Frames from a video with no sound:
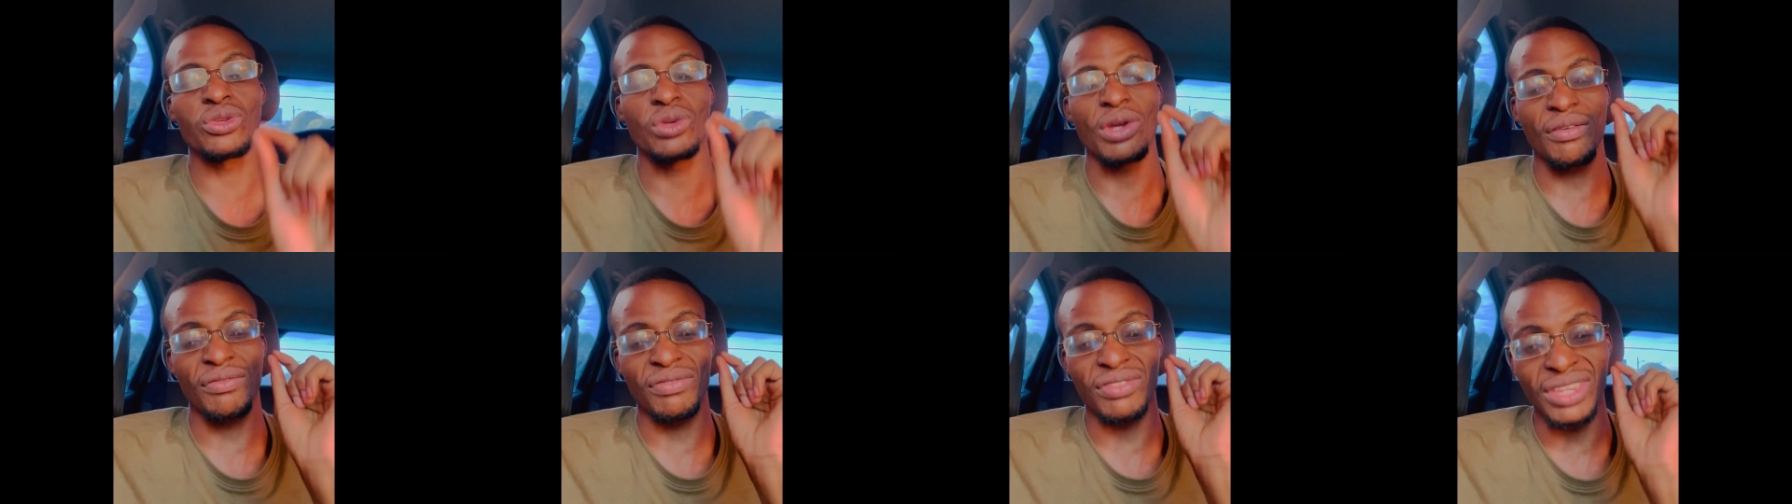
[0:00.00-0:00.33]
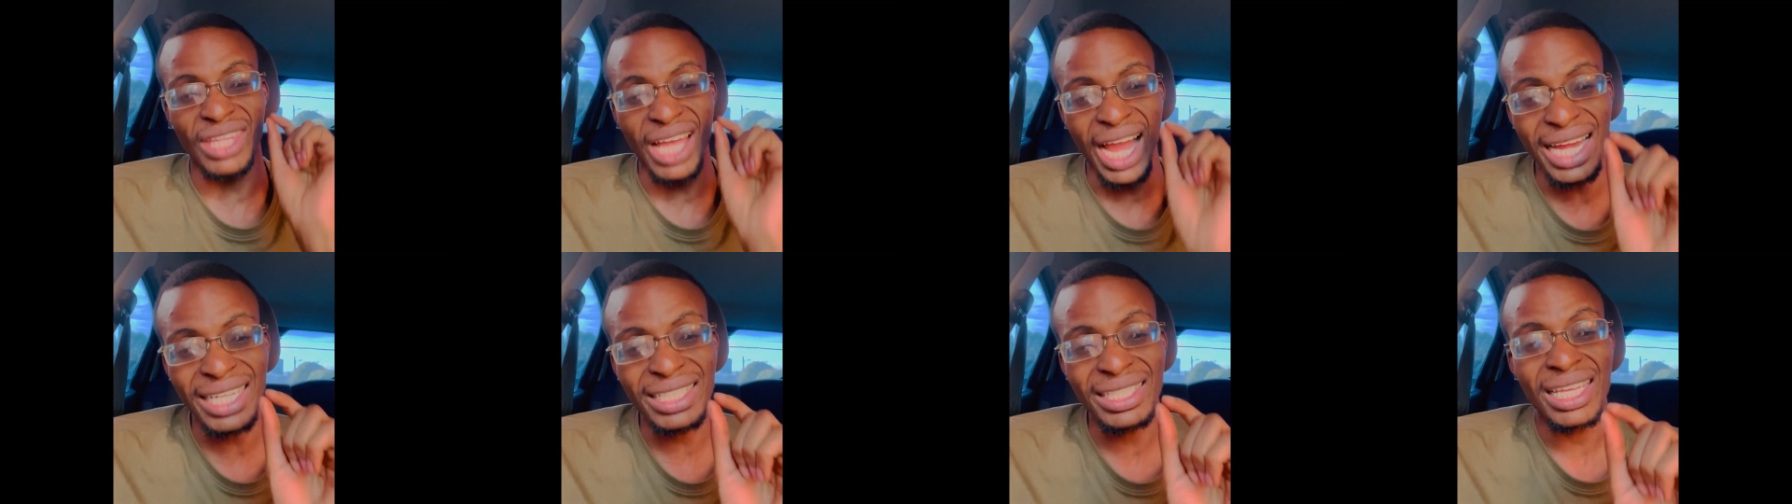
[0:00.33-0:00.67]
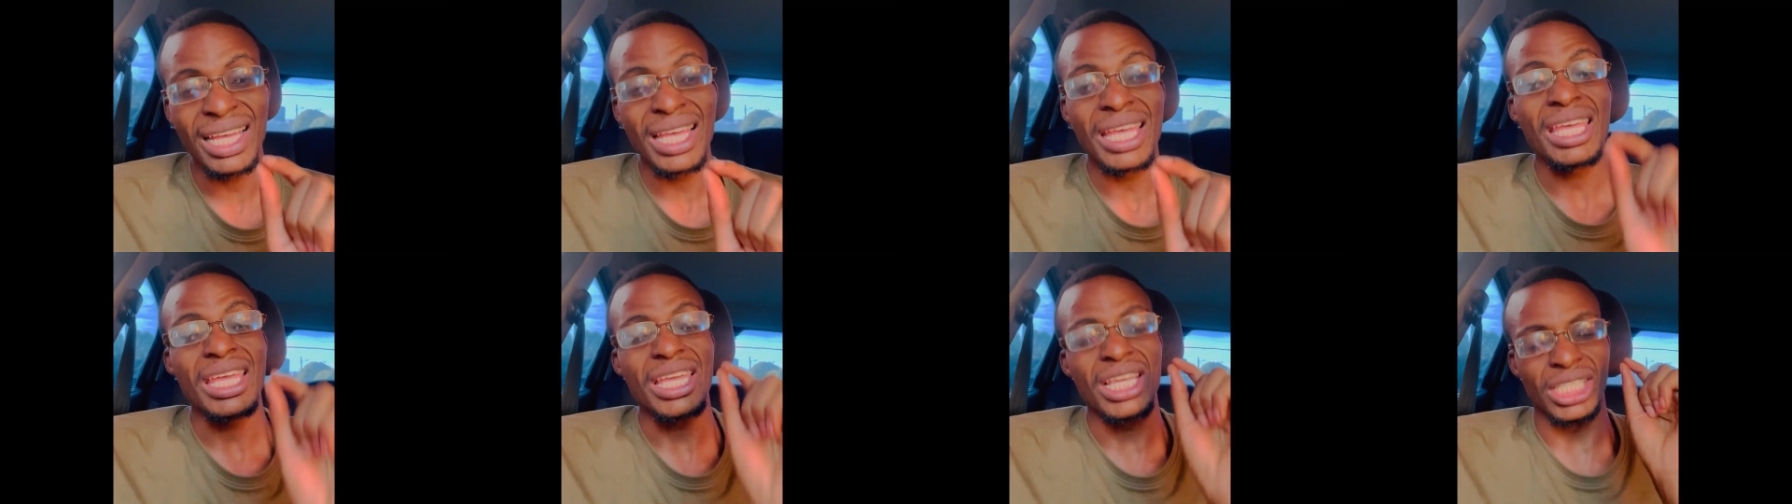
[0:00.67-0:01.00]
you have done
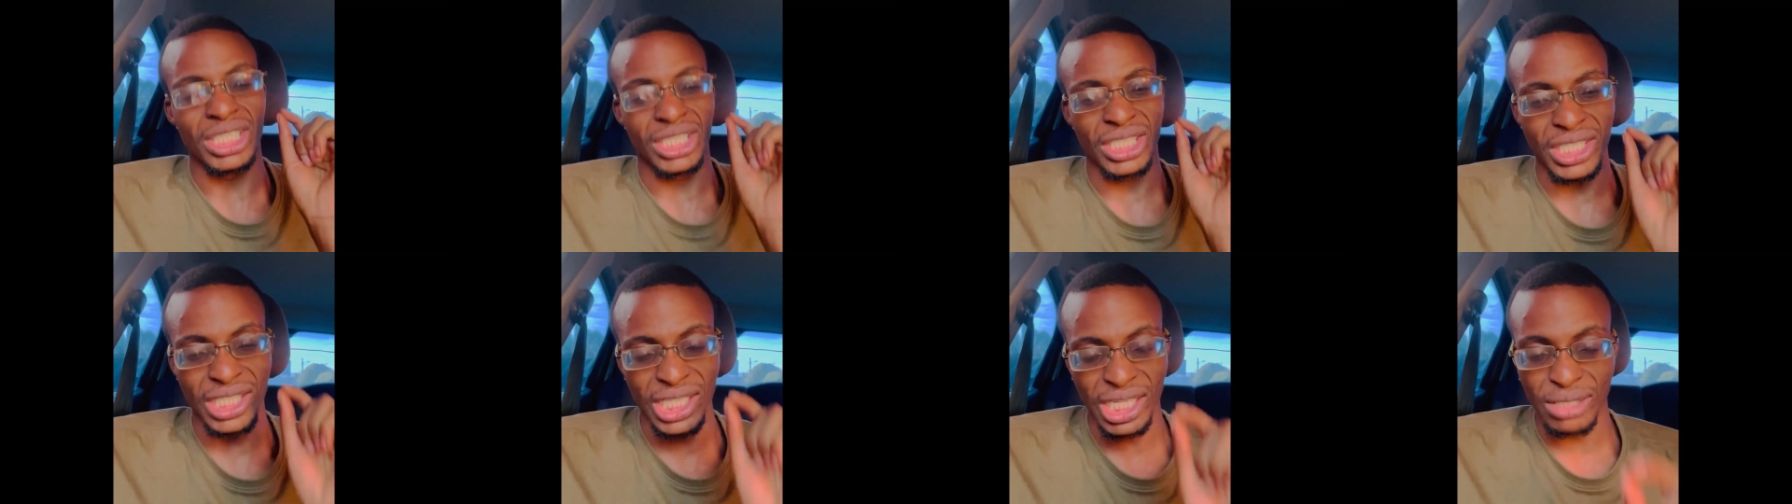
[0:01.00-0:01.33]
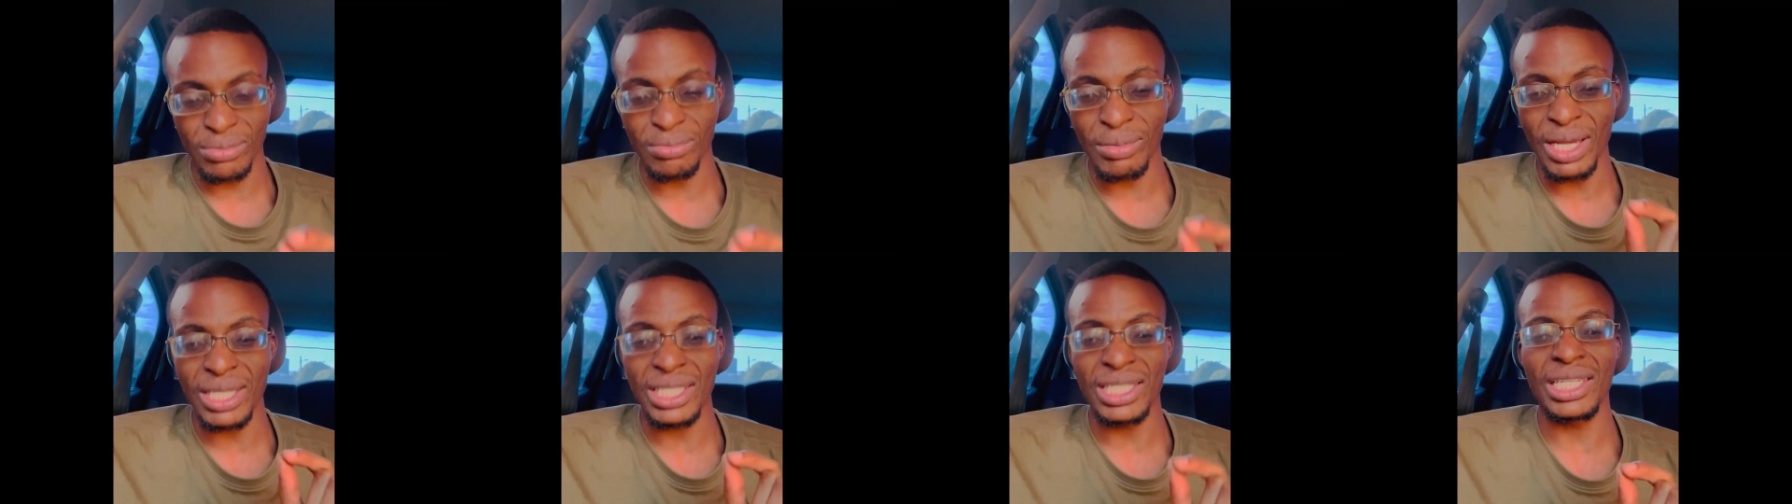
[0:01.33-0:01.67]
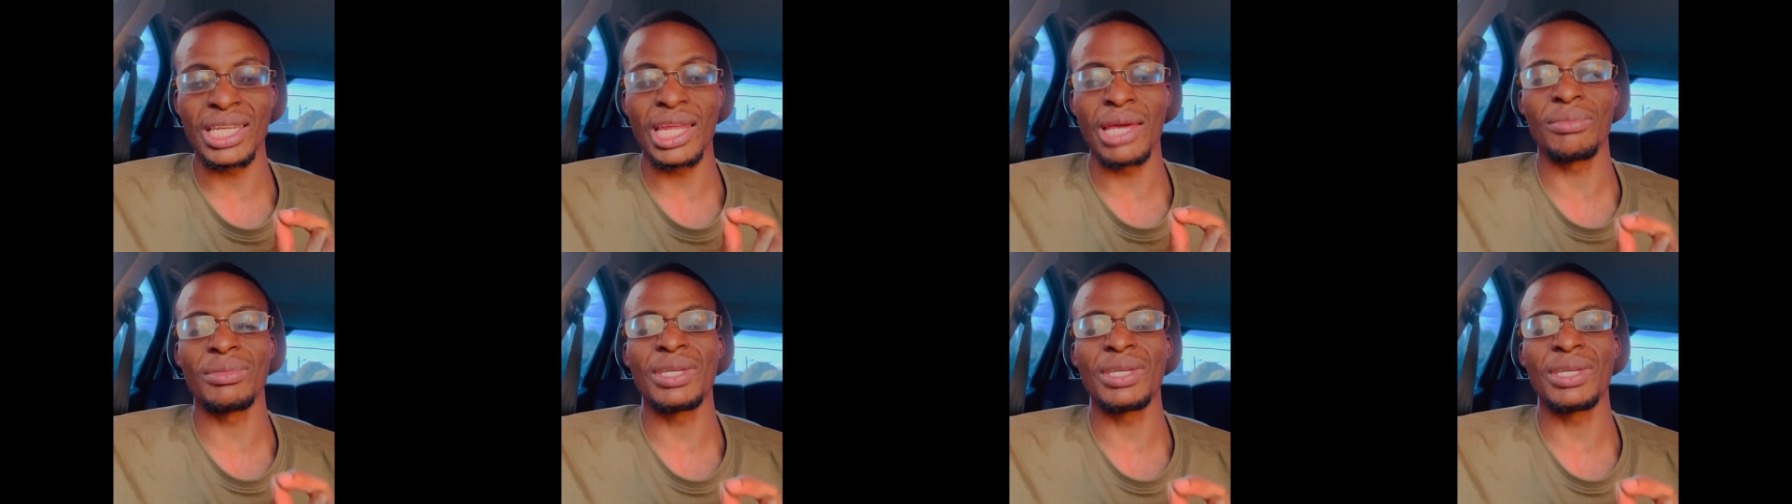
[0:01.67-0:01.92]
in Jesus' mighty name.